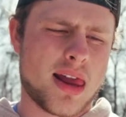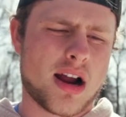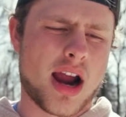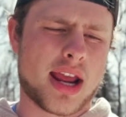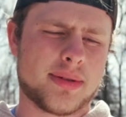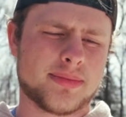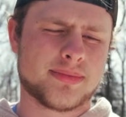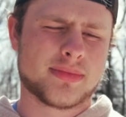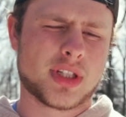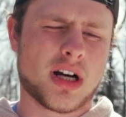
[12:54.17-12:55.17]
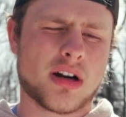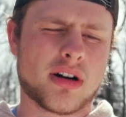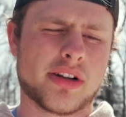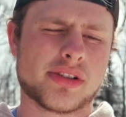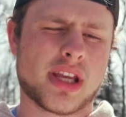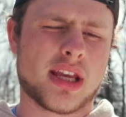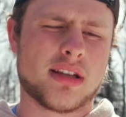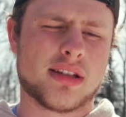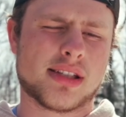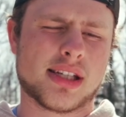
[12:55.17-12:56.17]
All right. Colorado State,
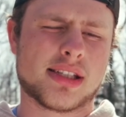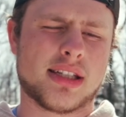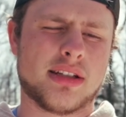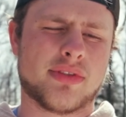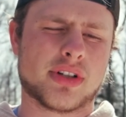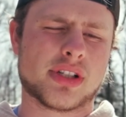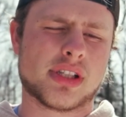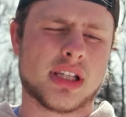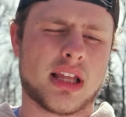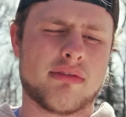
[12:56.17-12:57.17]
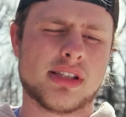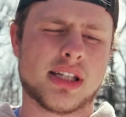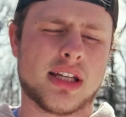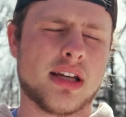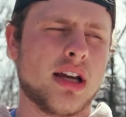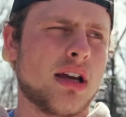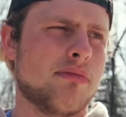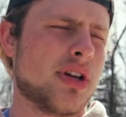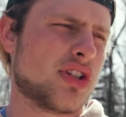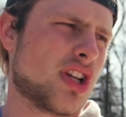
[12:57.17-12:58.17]
the 6 seed, versus the 11 seed,
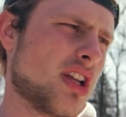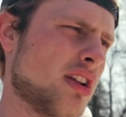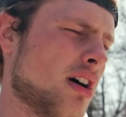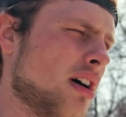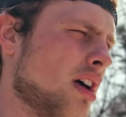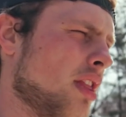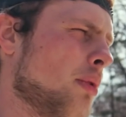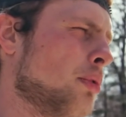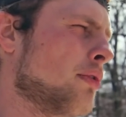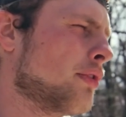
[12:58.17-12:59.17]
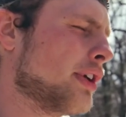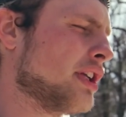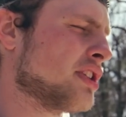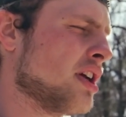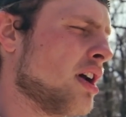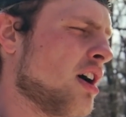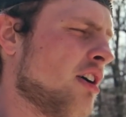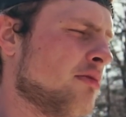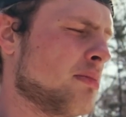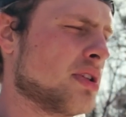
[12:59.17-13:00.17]
Michigan, the Wolverines
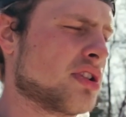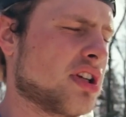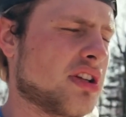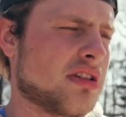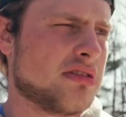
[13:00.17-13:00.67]
of Michigan.